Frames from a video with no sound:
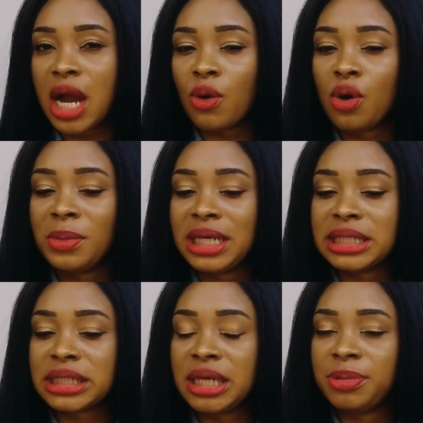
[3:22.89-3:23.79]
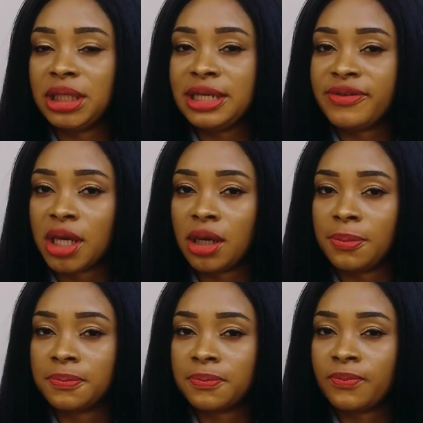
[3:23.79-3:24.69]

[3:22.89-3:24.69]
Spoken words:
how come they just keep leaving him?